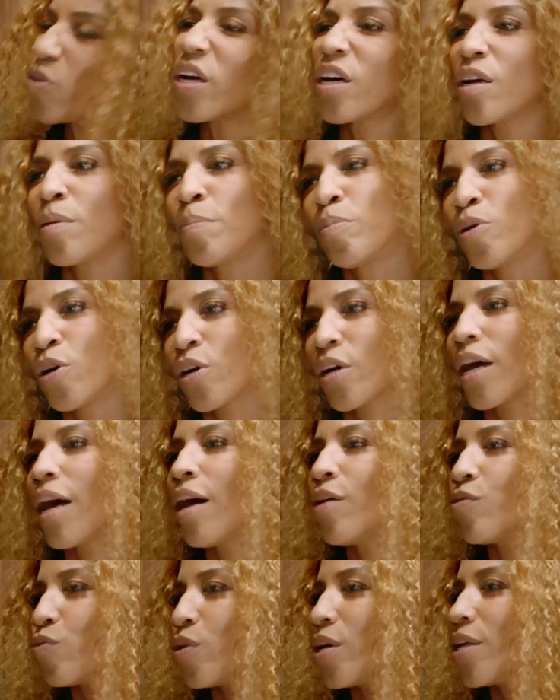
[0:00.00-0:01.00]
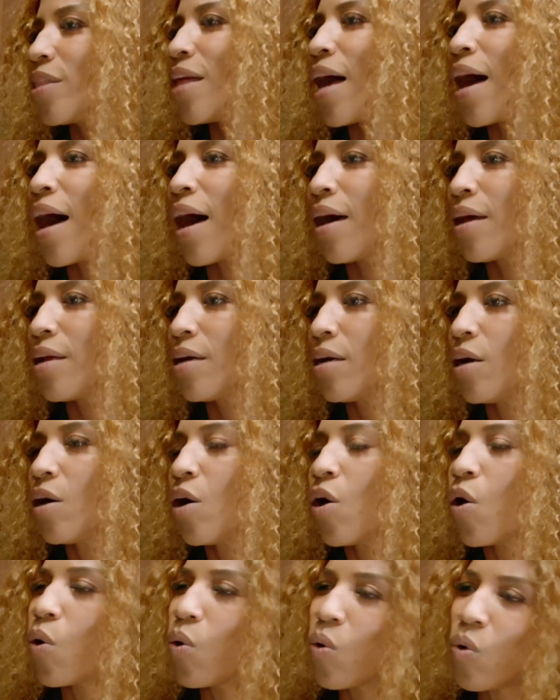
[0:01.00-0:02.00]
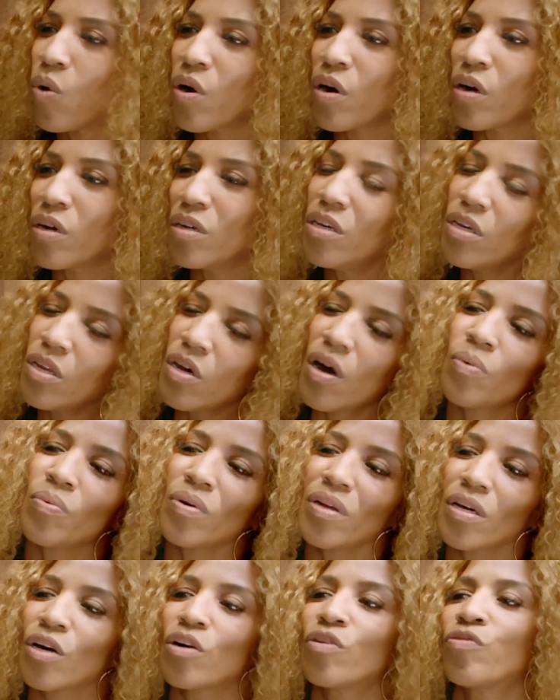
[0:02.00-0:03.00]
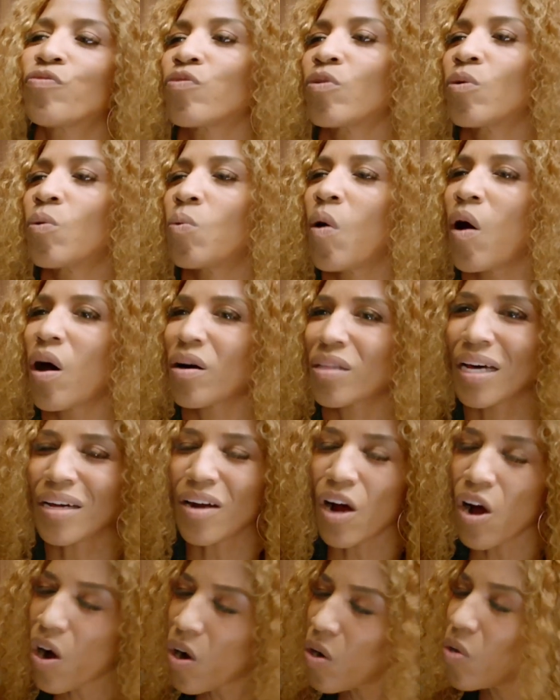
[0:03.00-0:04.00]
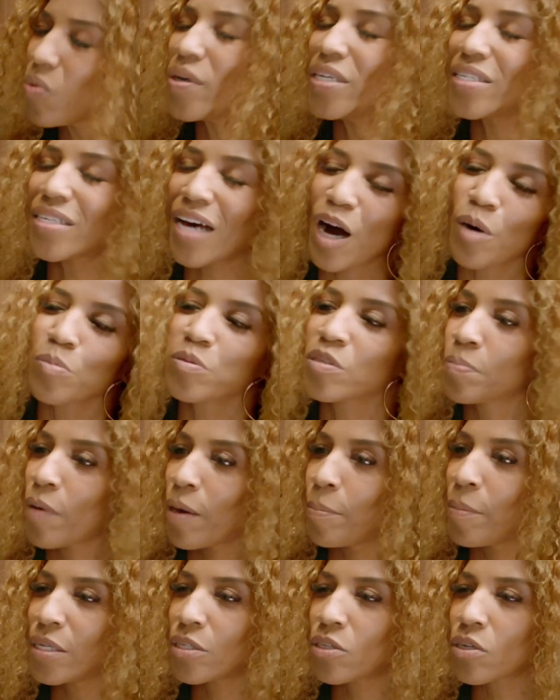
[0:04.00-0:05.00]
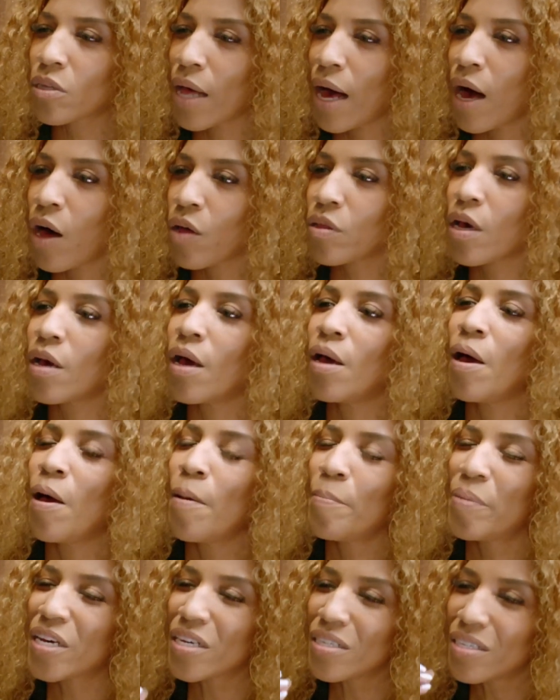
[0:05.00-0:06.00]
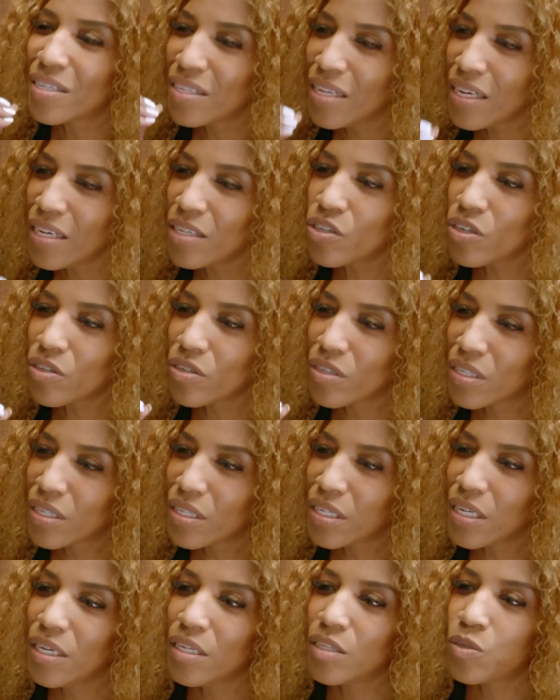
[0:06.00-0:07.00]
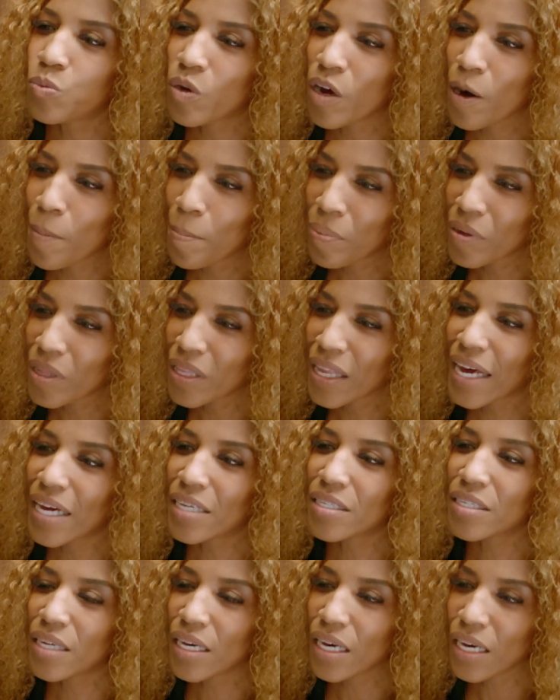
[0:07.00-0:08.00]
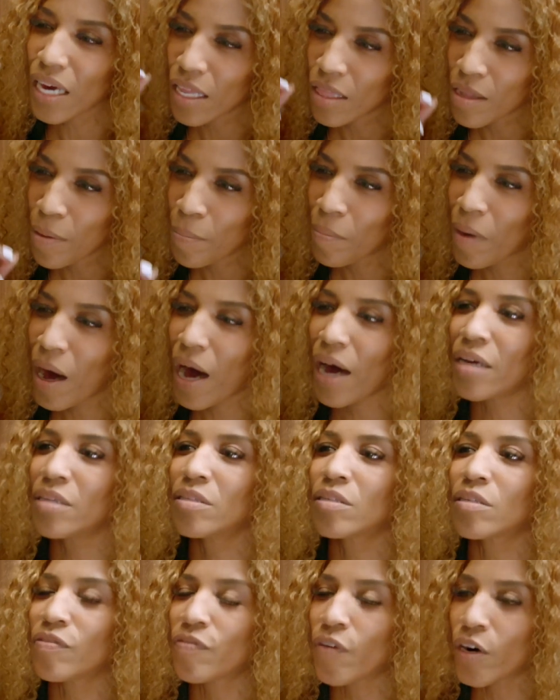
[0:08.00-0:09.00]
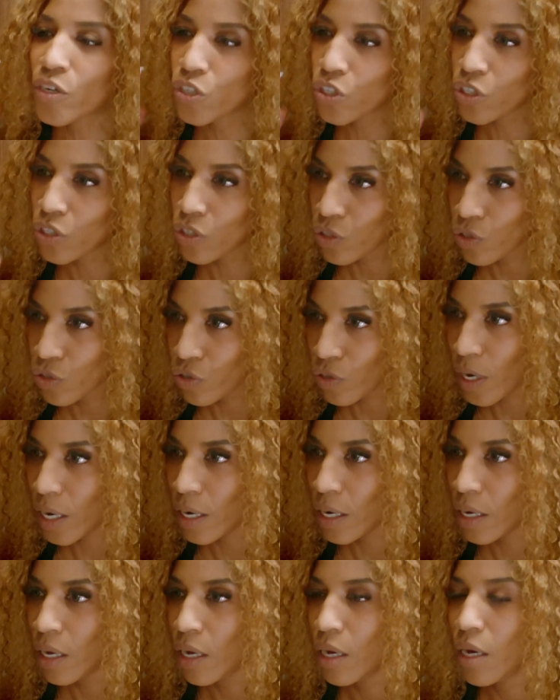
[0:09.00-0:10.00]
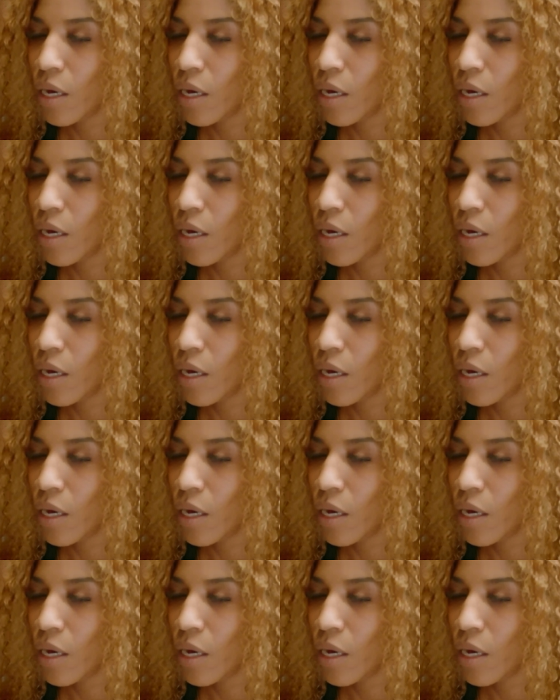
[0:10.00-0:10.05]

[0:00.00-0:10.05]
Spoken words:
get a book and read that. Or, I want to go for a walk. That always helps my mental health because these are seeds we are planting in the minds of our children